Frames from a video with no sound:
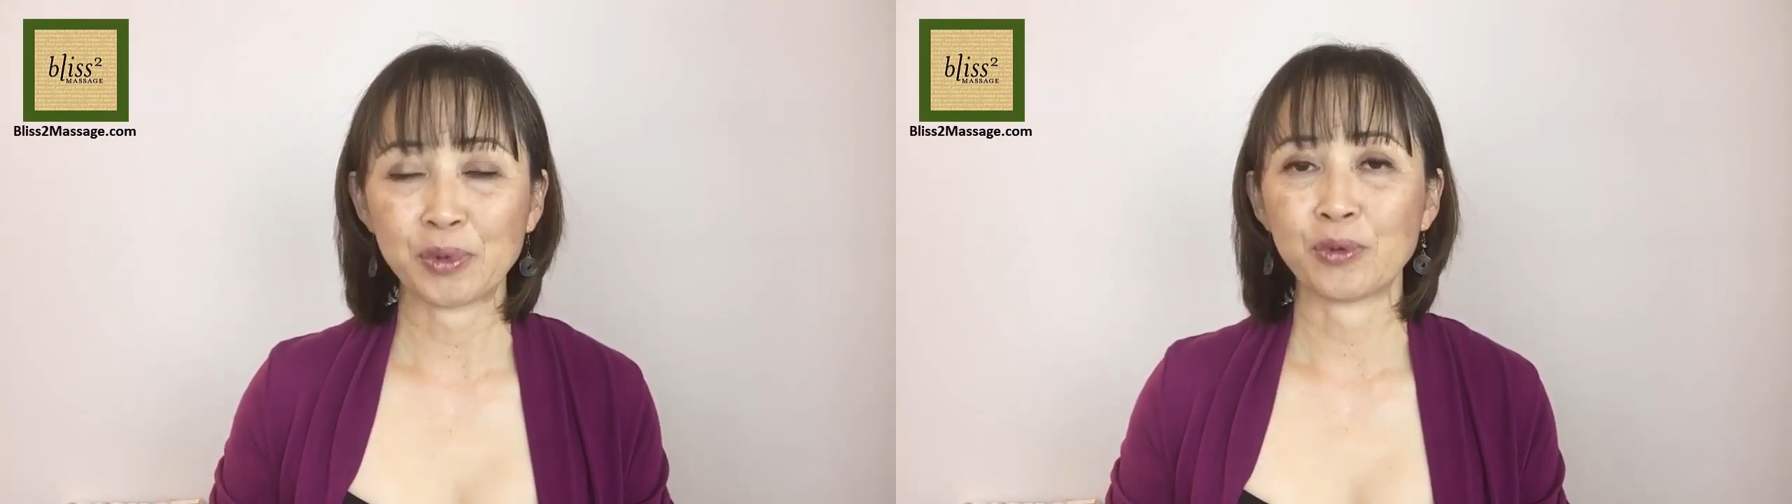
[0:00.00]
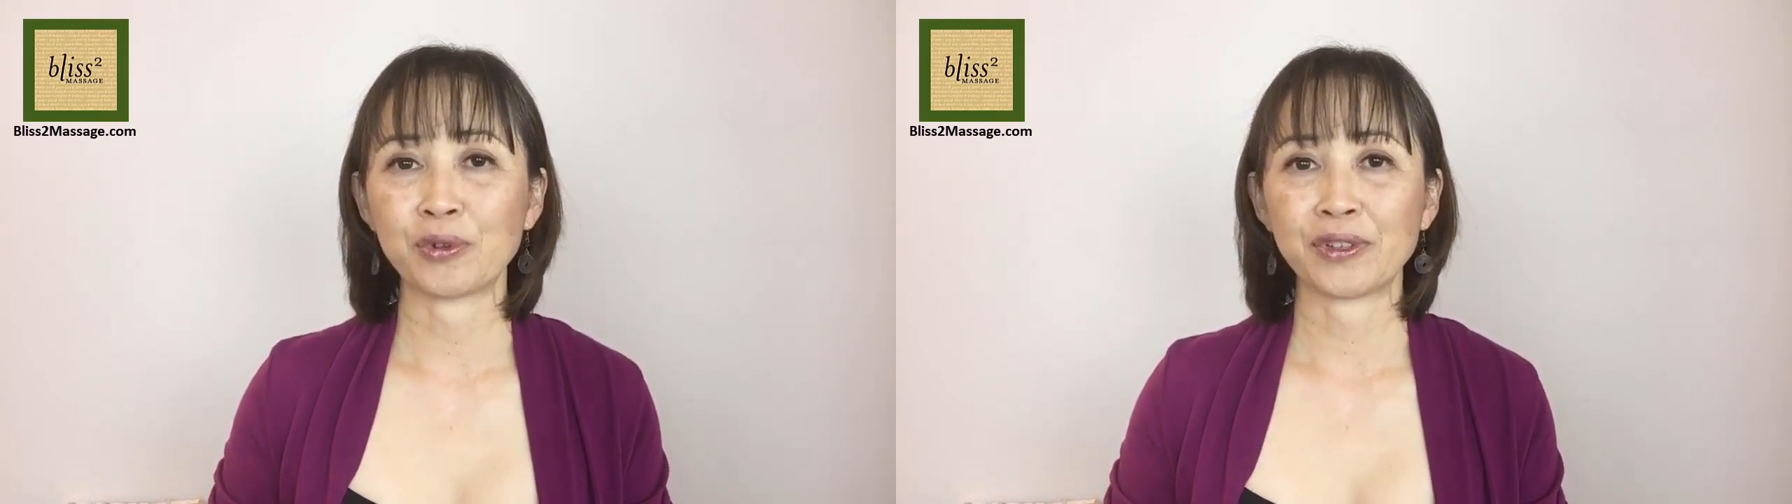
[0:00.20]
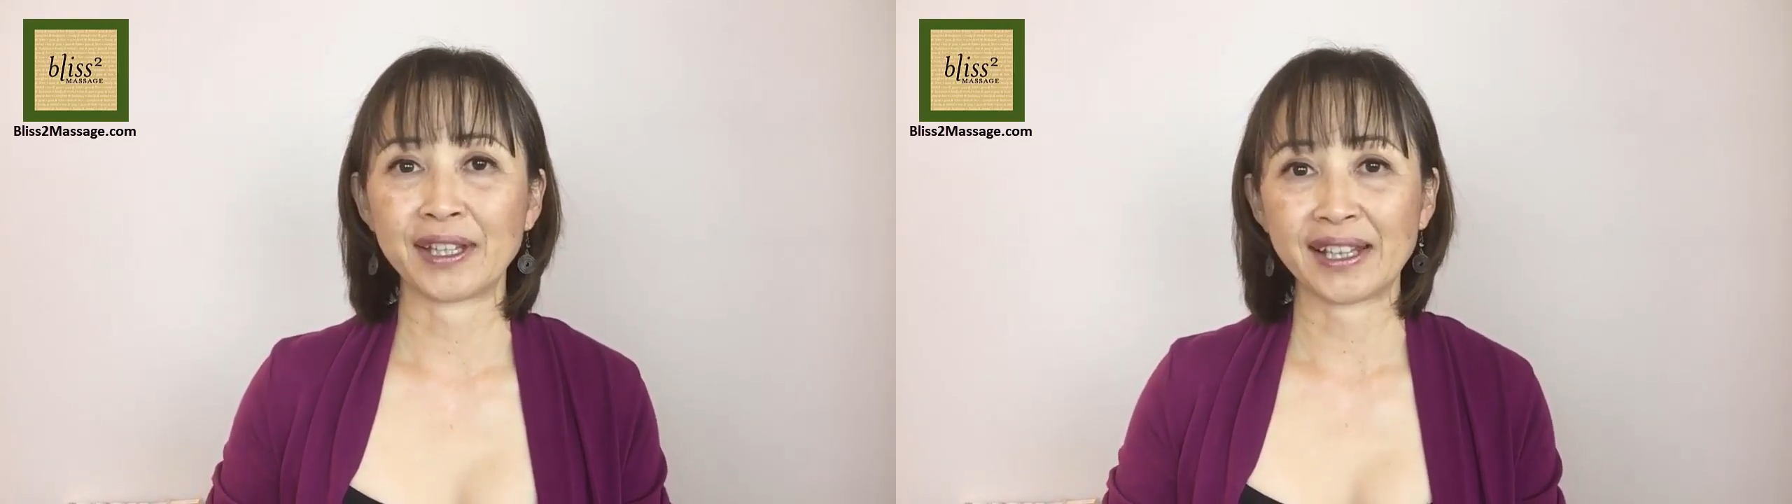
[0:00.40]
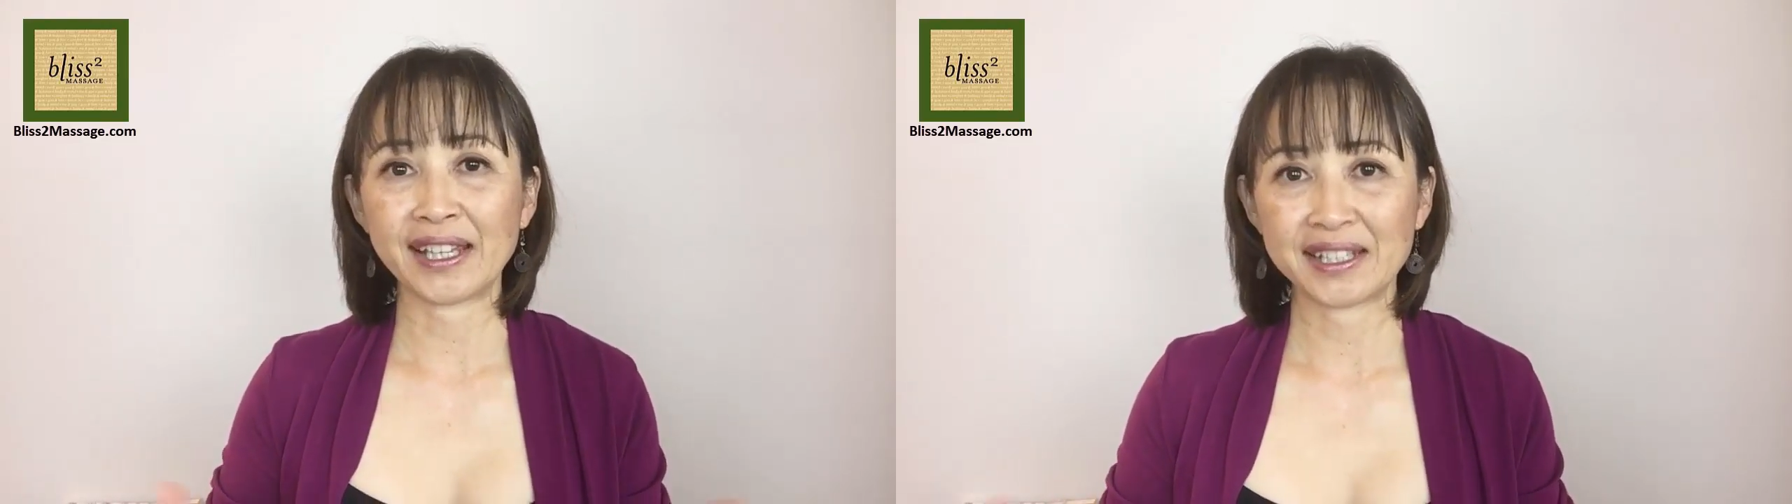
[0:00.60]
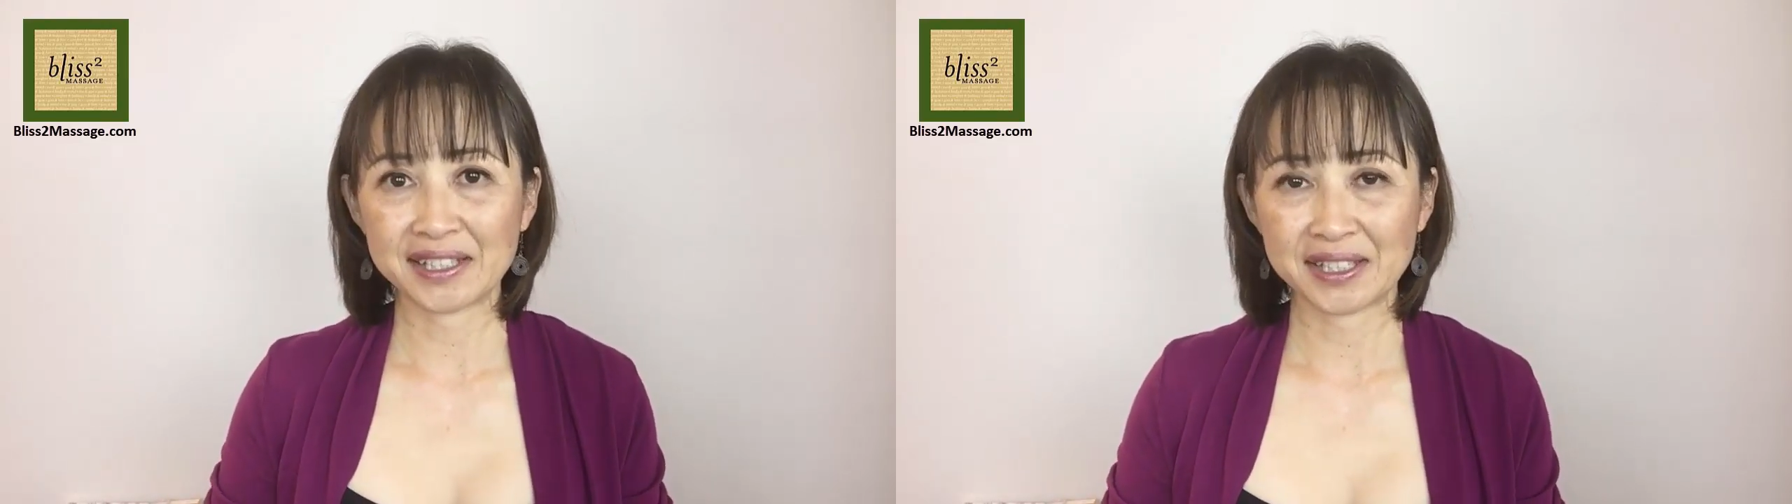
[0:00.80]
or the
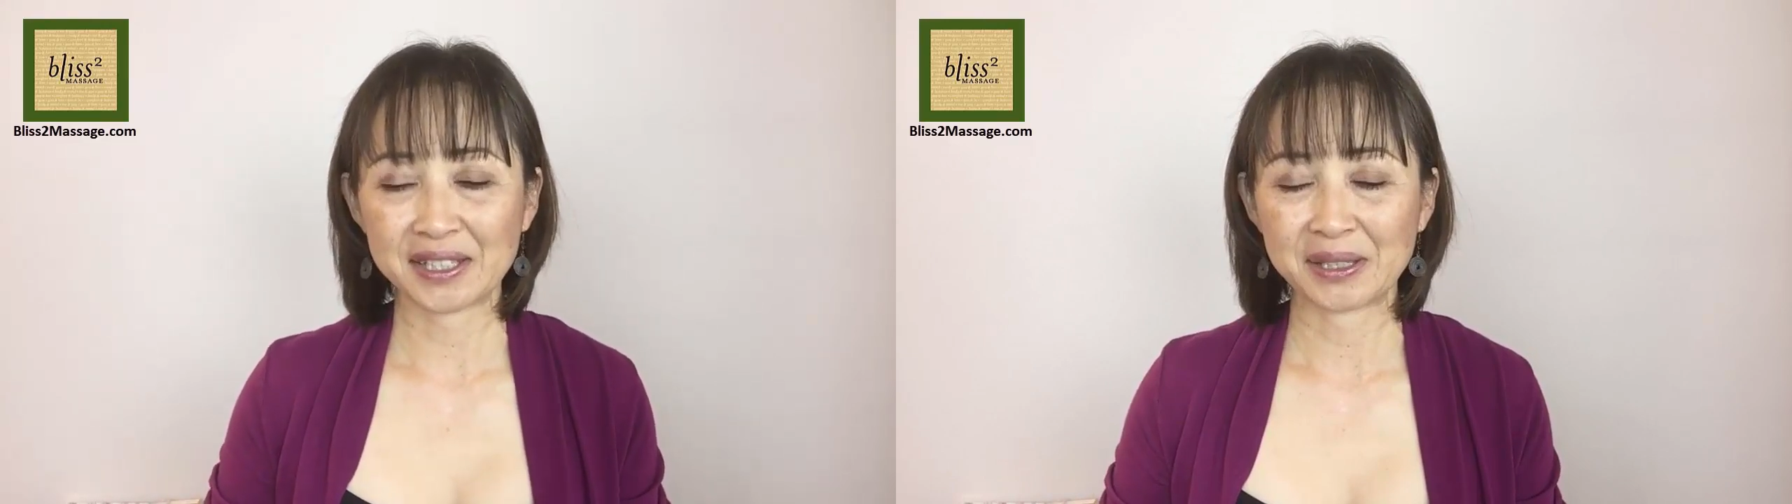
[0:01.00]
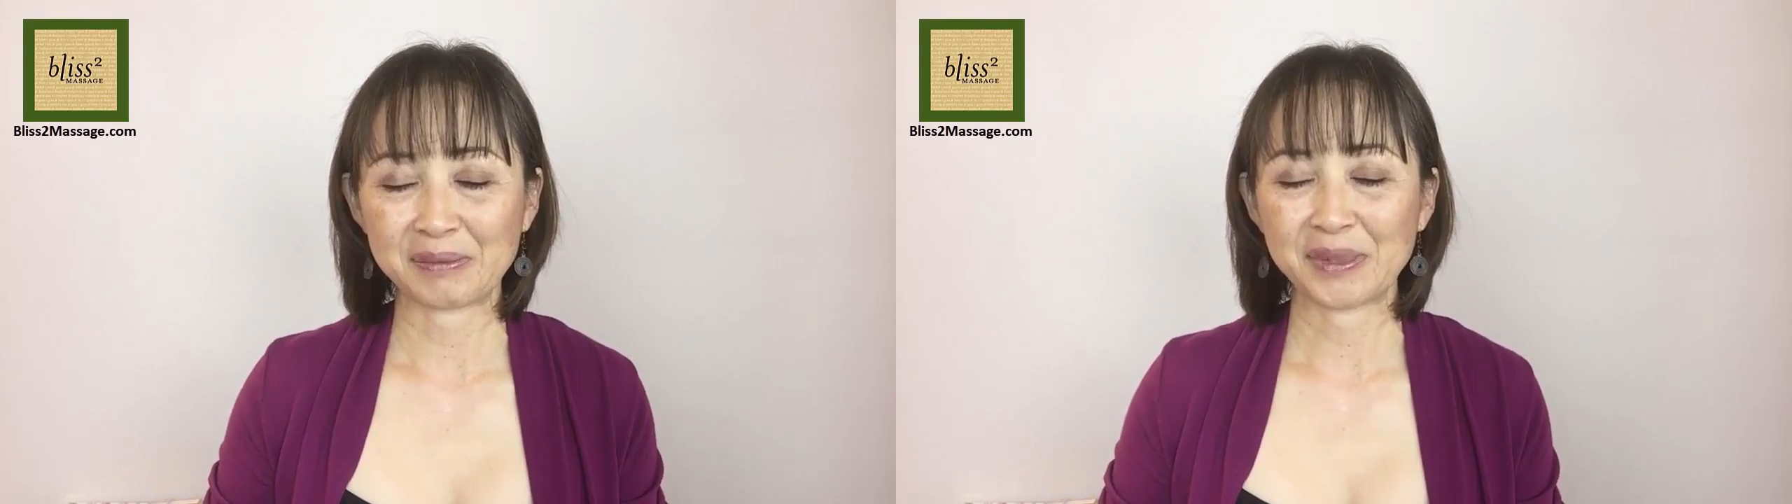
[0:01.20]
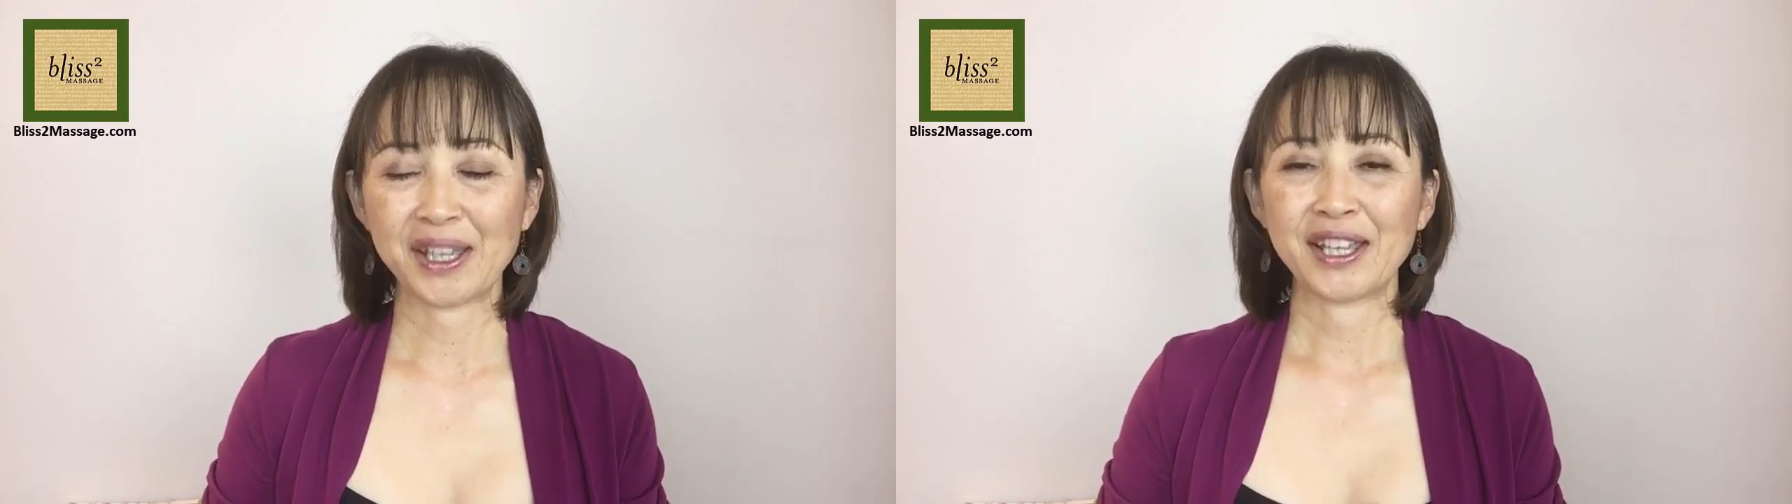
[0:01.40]
lighting system,